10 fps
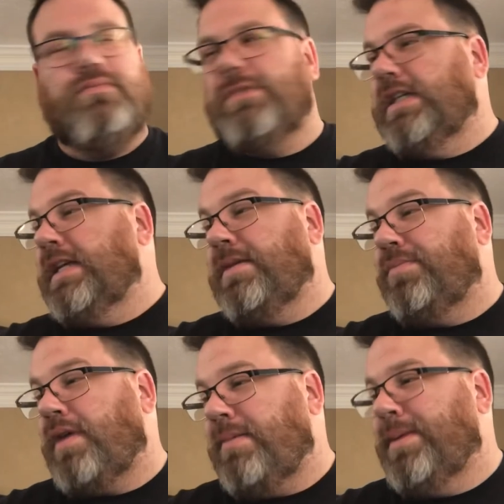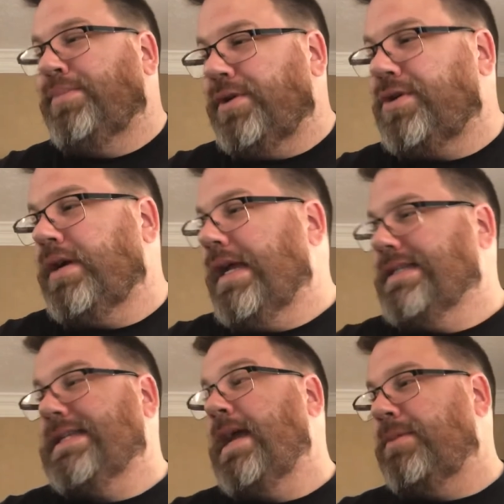And I'm probably butchering
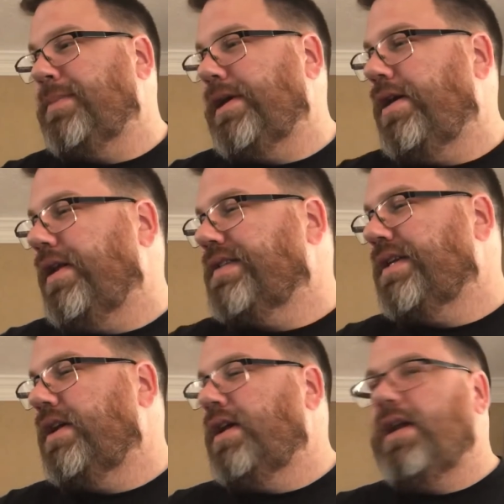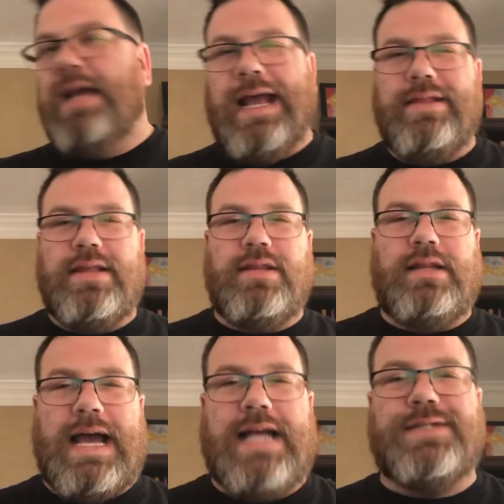his name, to be honest. And then the
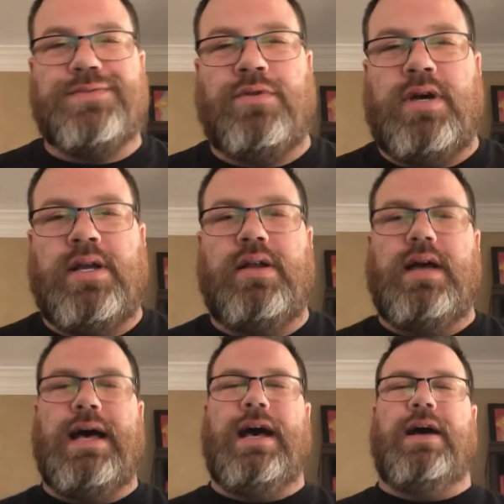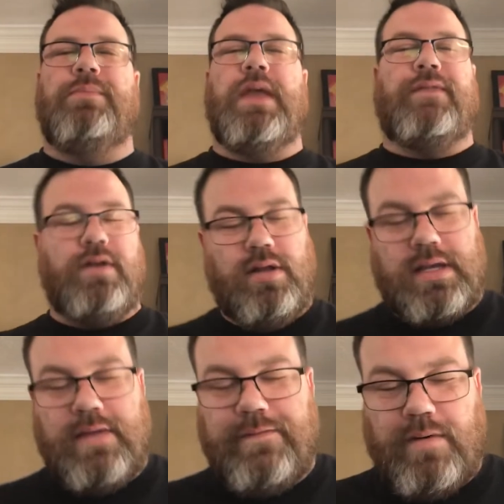last one, if you're
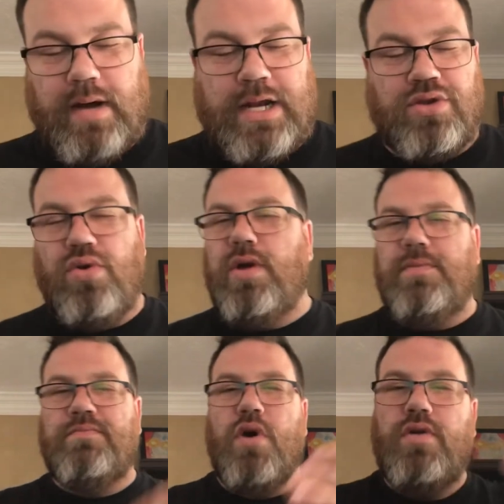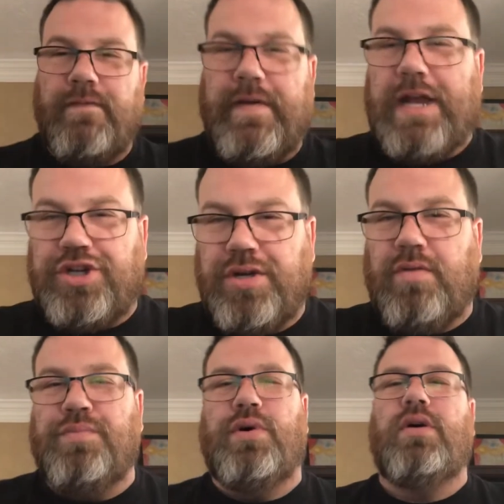looking for a good
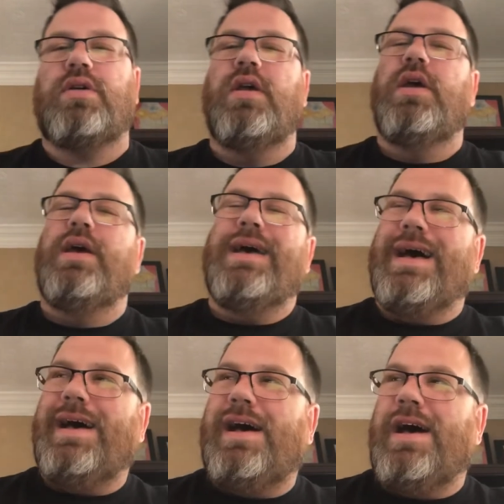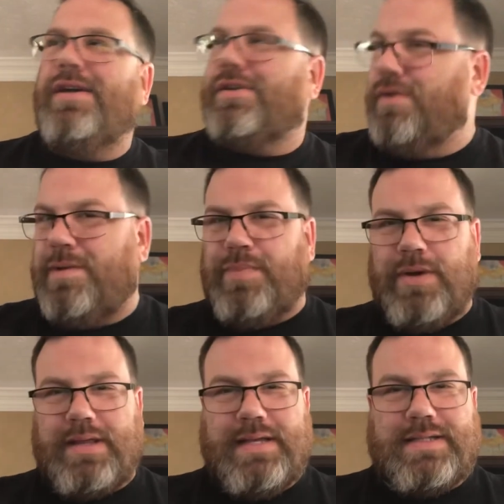motivational book, a good
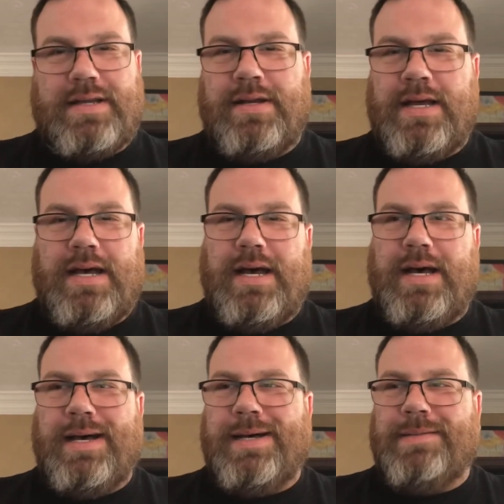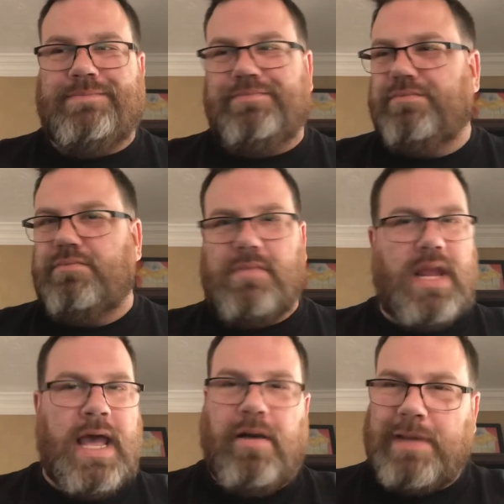book that's going to
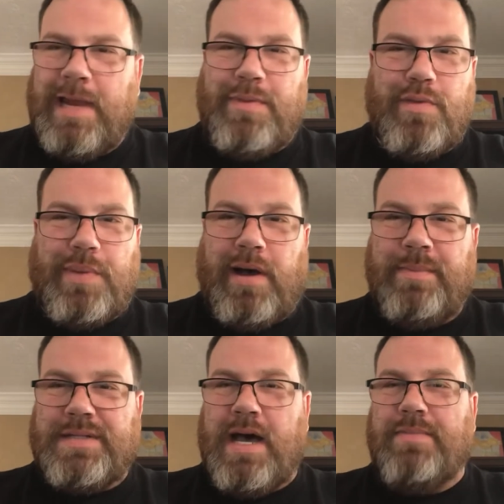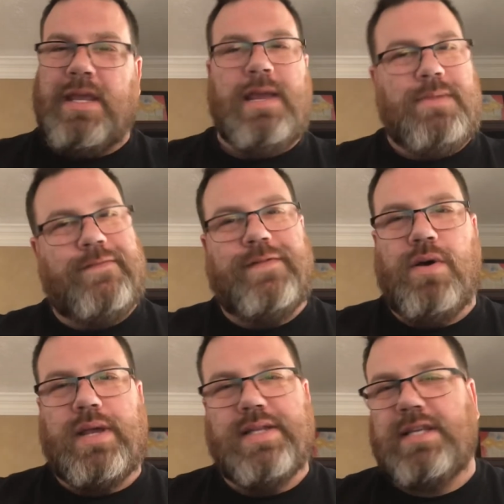help keep you pumped up, keep you
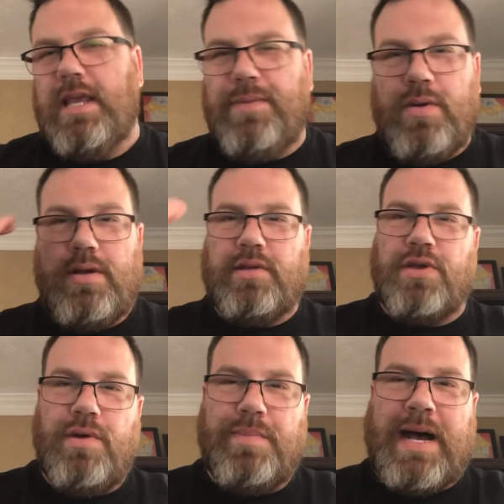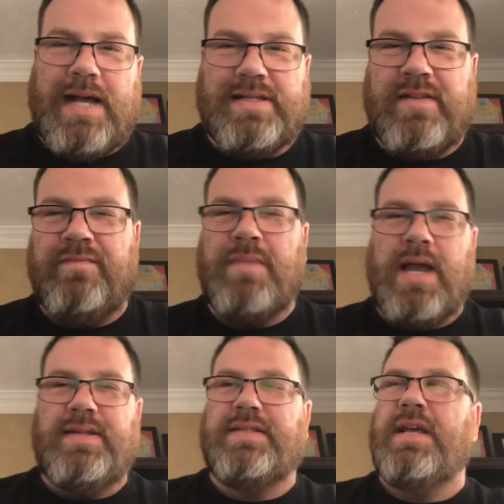focused, keep you in a good positive
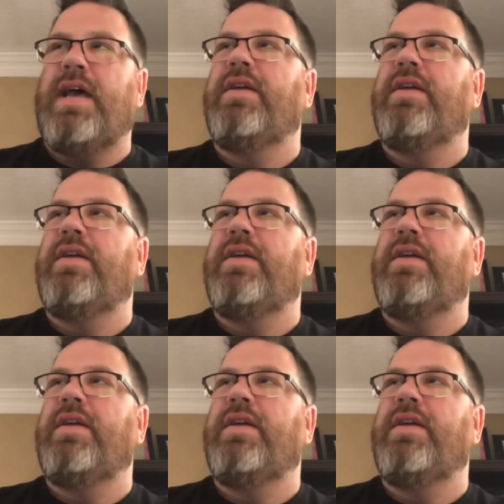mindset,